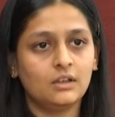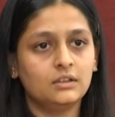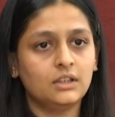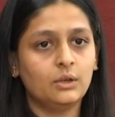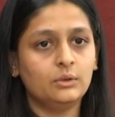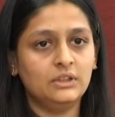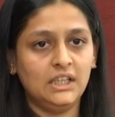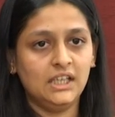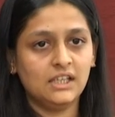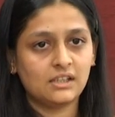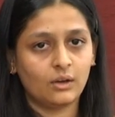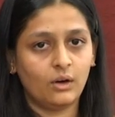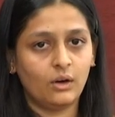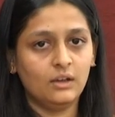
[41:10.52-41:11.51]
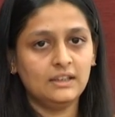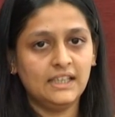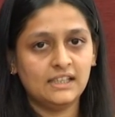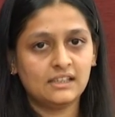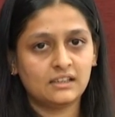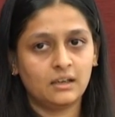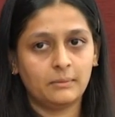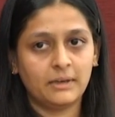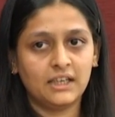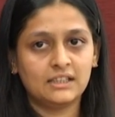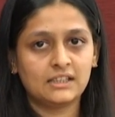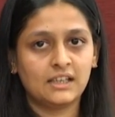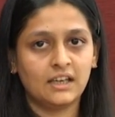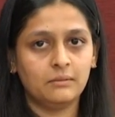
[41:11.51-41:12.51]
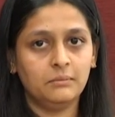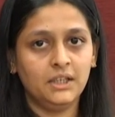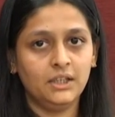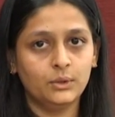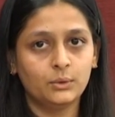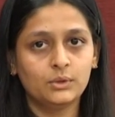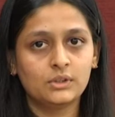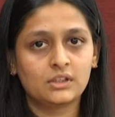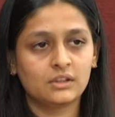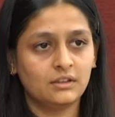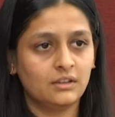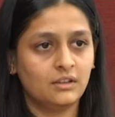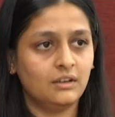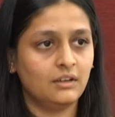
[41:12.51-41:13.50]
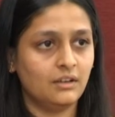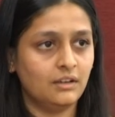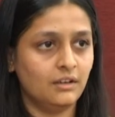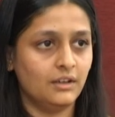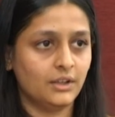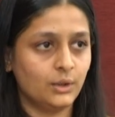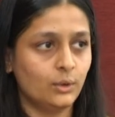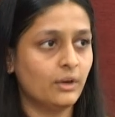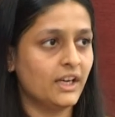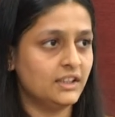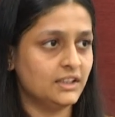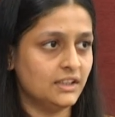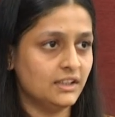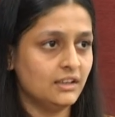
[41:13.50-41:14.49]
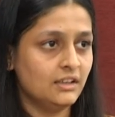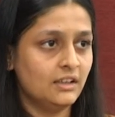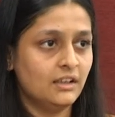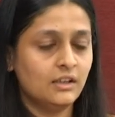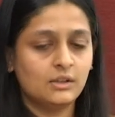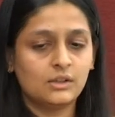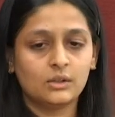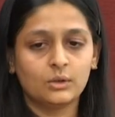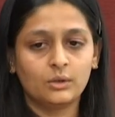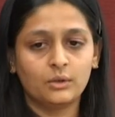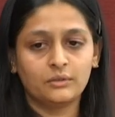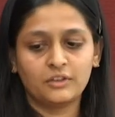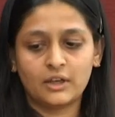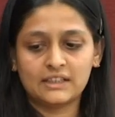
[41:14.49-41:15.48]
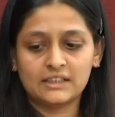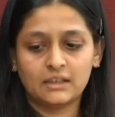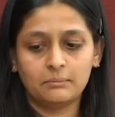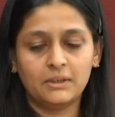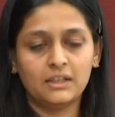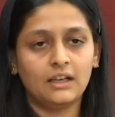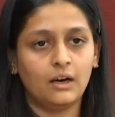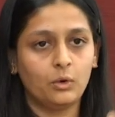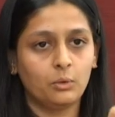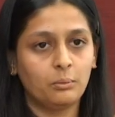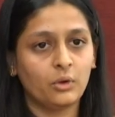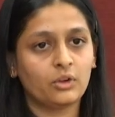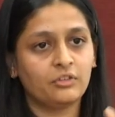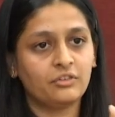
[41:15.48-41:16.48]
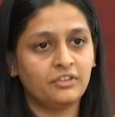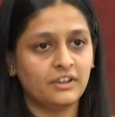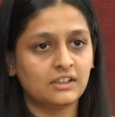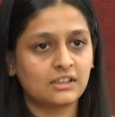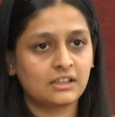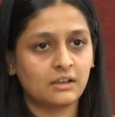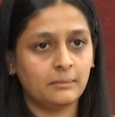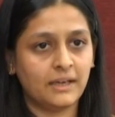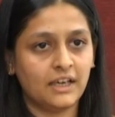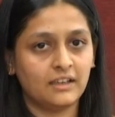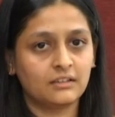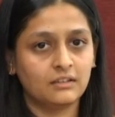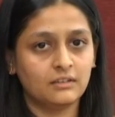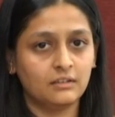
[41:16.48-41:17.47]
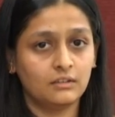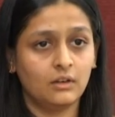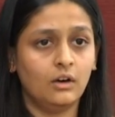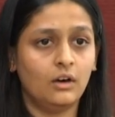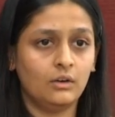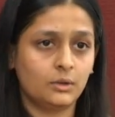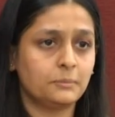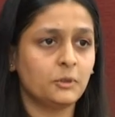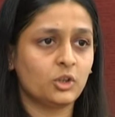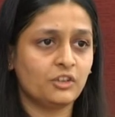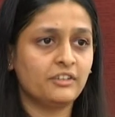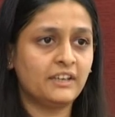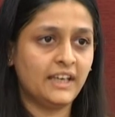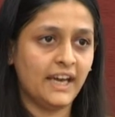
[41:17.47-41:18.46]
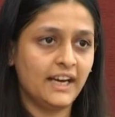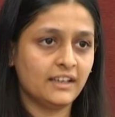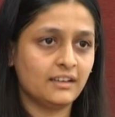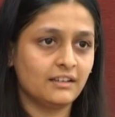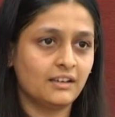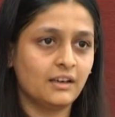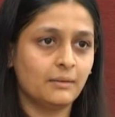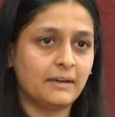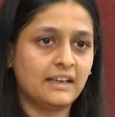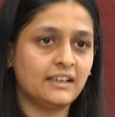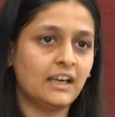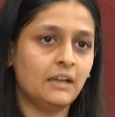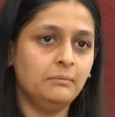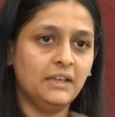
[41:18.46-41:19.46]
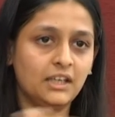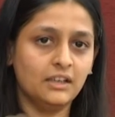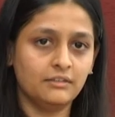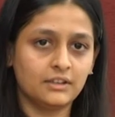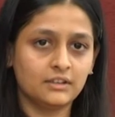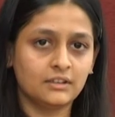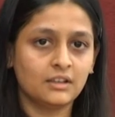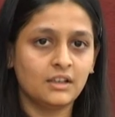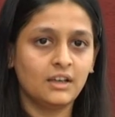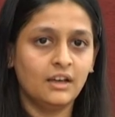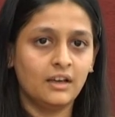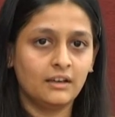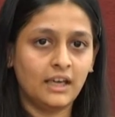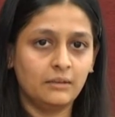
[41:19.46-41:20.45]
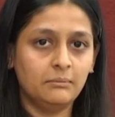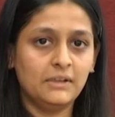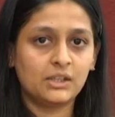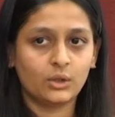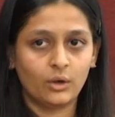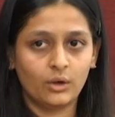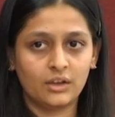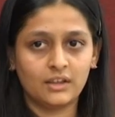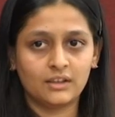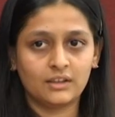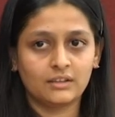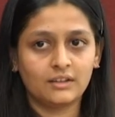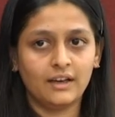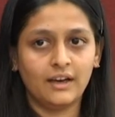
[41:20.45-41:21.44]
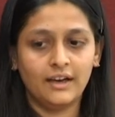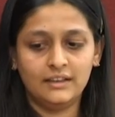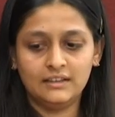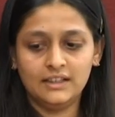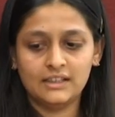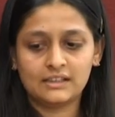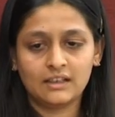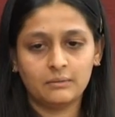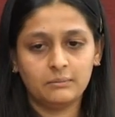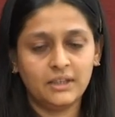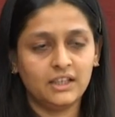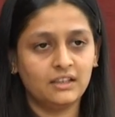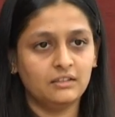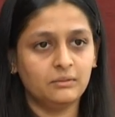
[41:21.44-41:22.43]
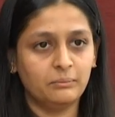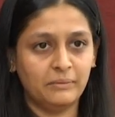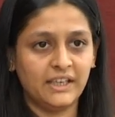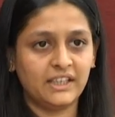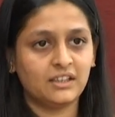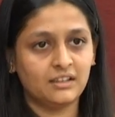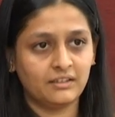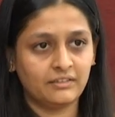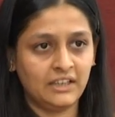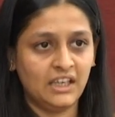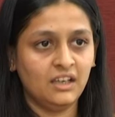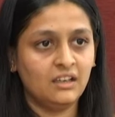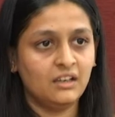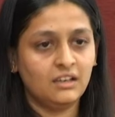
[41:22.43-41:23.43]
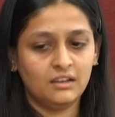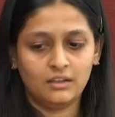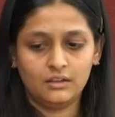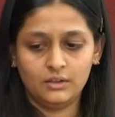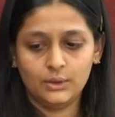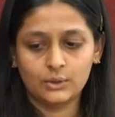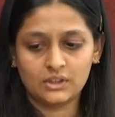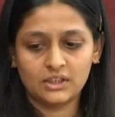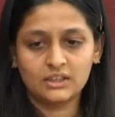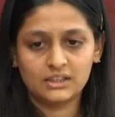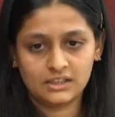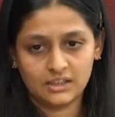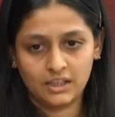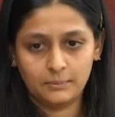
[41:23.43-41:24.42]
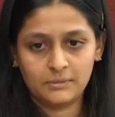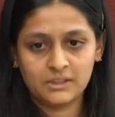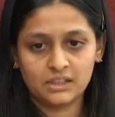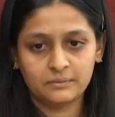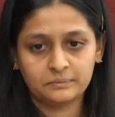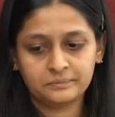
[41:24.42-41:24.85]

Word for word: Now these all these commands can be used uh, together. So for example, the output of first command, output of cat command can be given, can be sorted and this can be done better way uh, using the scripts.